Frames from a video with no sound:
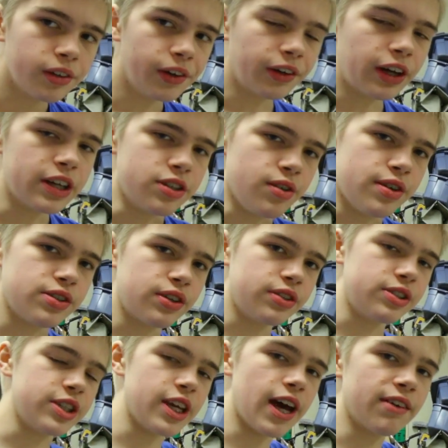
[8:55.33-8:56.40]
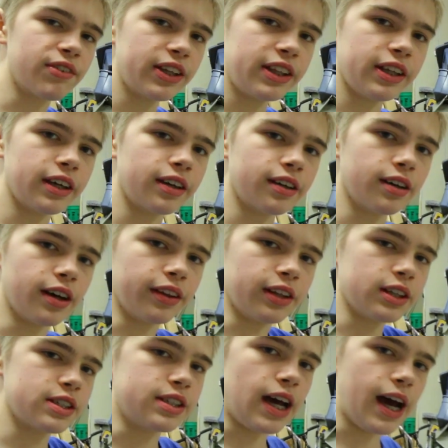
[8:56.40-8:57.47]
Okay, so as you can see, everything on
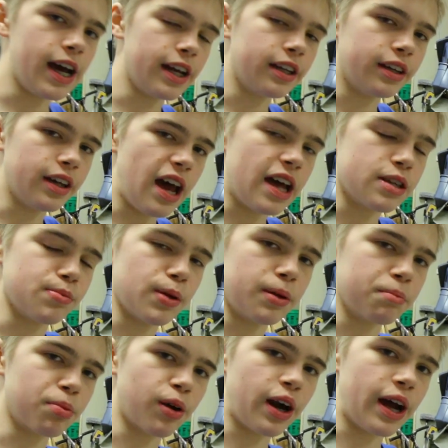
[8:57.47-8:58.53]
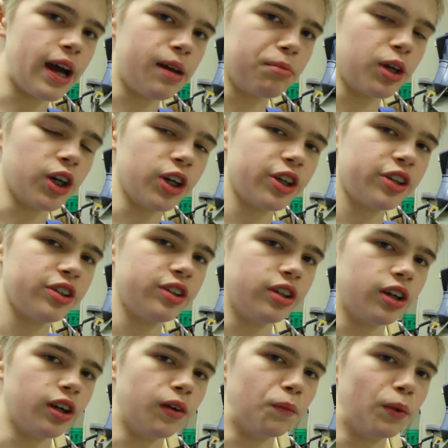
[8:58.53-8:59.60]
this side has been primered,
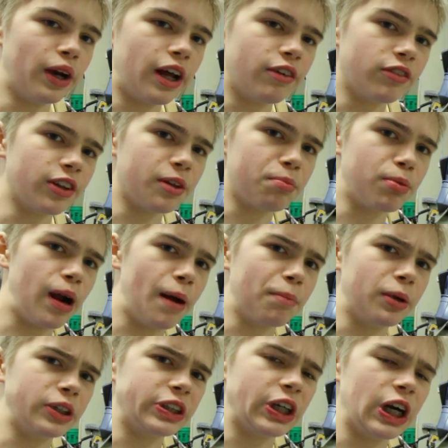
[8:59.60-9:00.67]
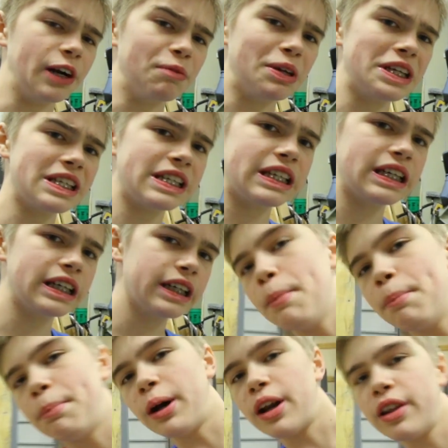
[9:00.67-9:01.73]
or whatever the proper term is.
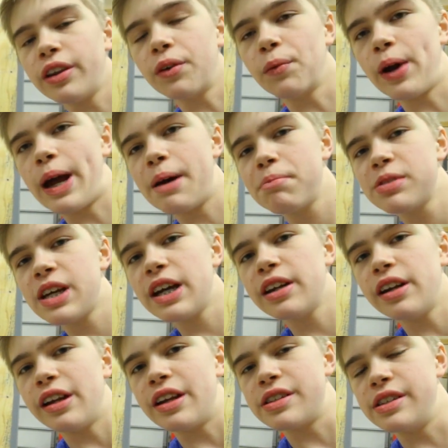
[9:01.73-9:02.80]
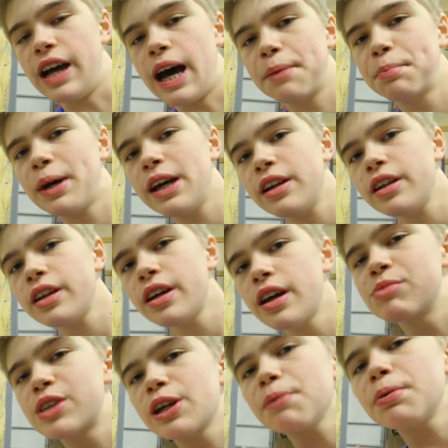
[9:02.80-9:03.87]
But on the ramp side, it has not been.
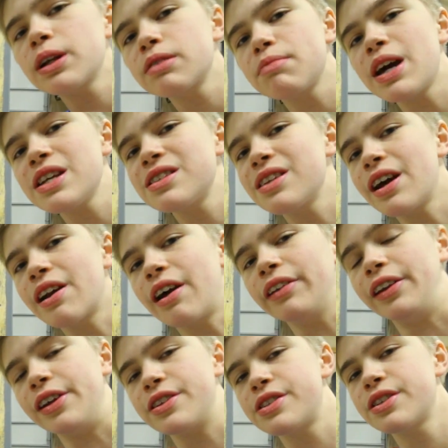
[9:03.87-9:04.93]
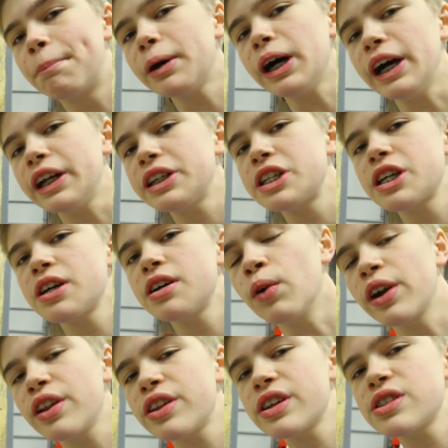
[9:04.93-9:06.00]
I'm still putting masonite on this, but
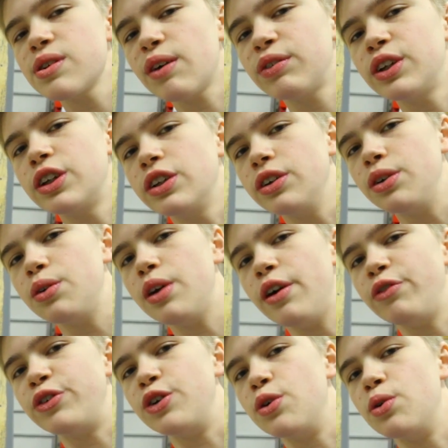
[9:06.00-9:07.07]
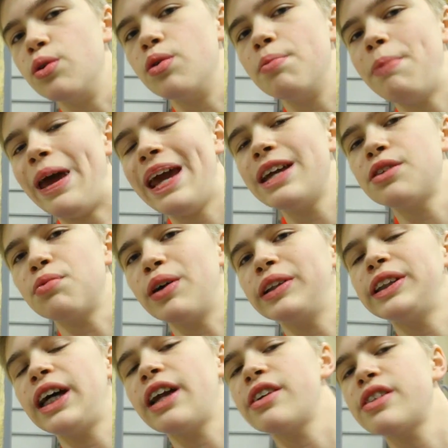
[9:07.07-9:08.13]
one of the things you have to do if you paint
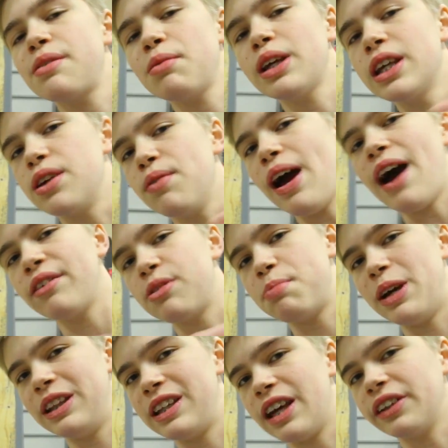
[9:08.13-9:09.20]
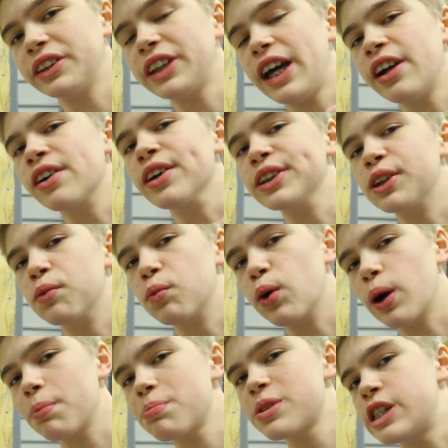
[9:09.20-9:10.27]
one side of something, you have to paint the other side or else it
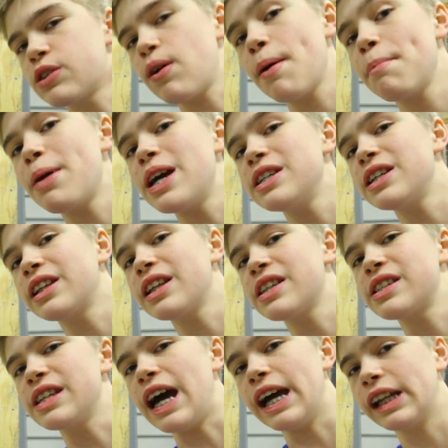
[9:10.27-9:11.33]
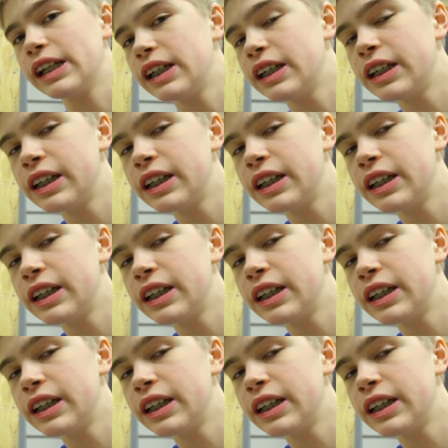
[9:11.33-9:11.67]
warps. So I'm painting this side.